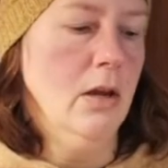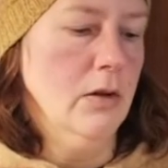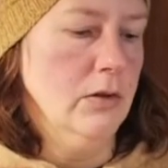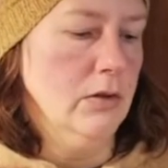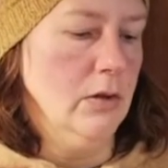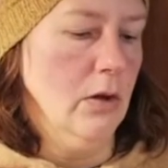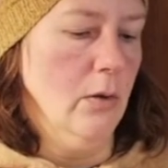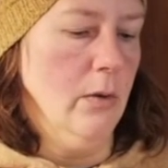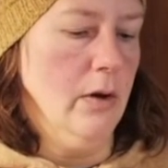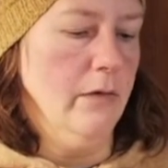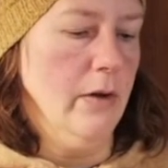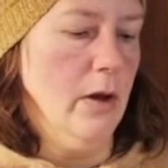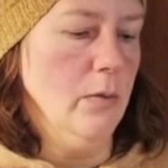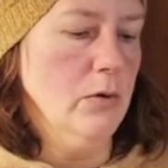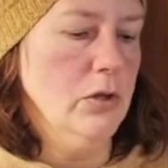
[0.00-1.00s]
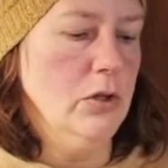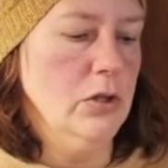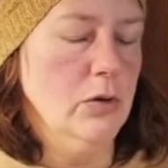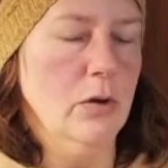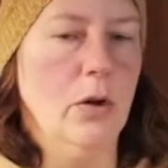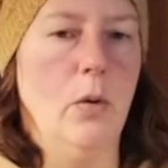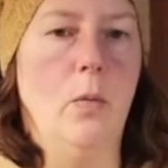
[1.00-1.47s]
So if I were just
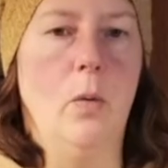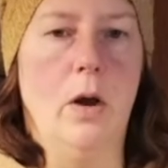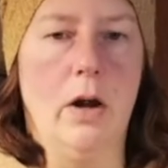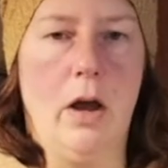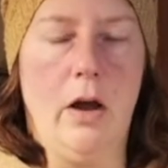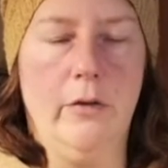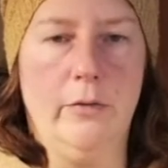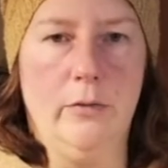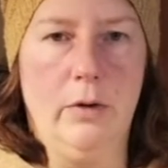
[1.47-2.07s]
doing a one-off